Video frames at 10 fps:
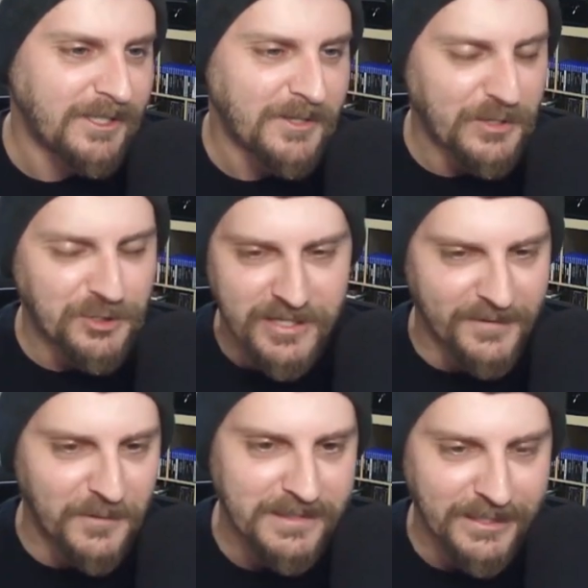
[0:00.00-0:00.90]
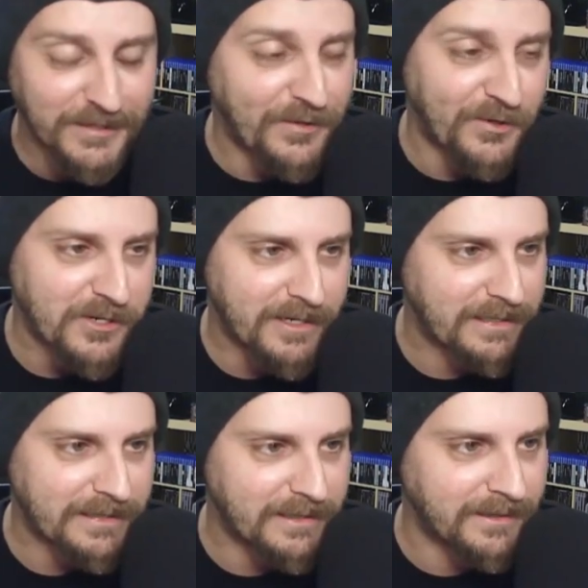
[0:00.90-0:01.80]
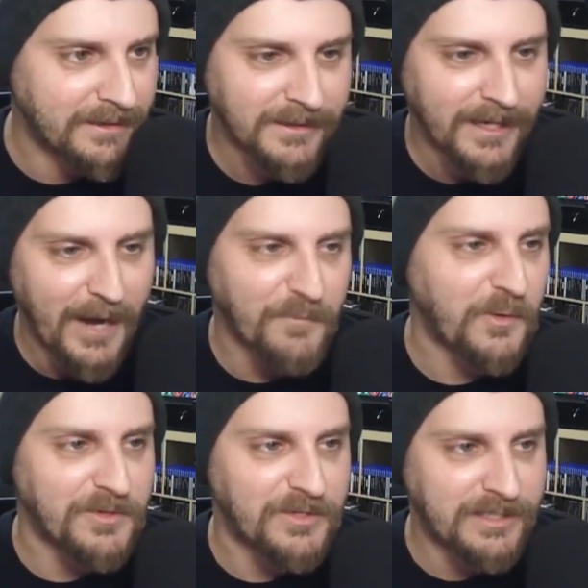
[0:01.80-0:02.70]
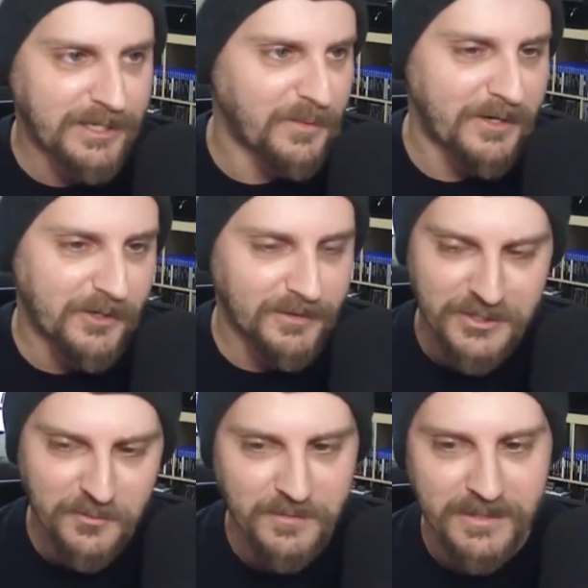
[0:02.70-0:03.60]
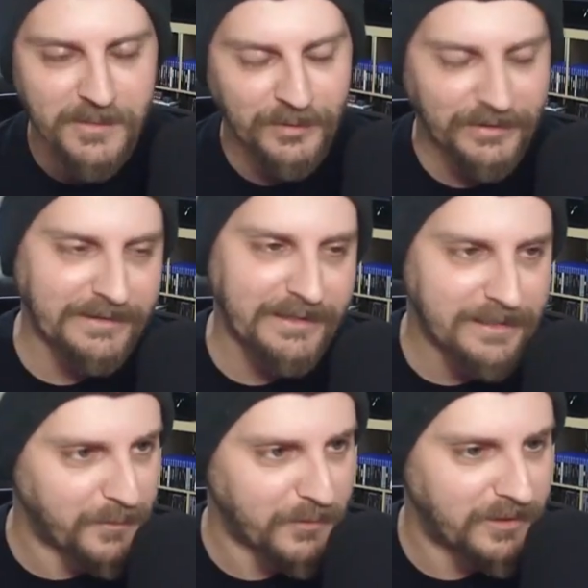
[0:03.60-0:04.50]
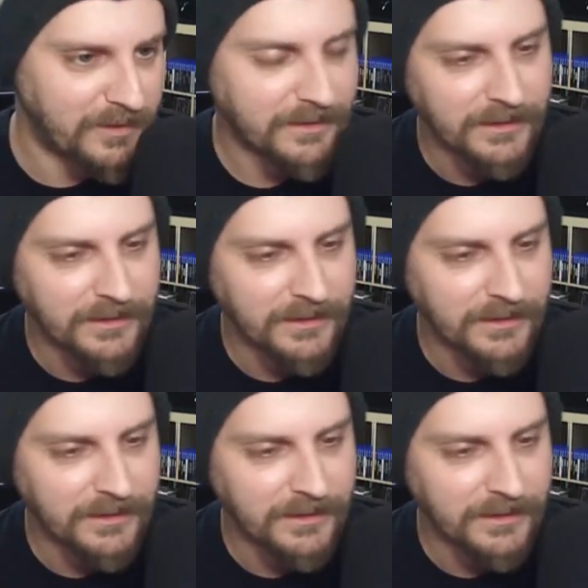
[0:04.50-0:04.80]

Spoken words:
They should never be taken seriously. Everyone's TierMaker list would be completely different.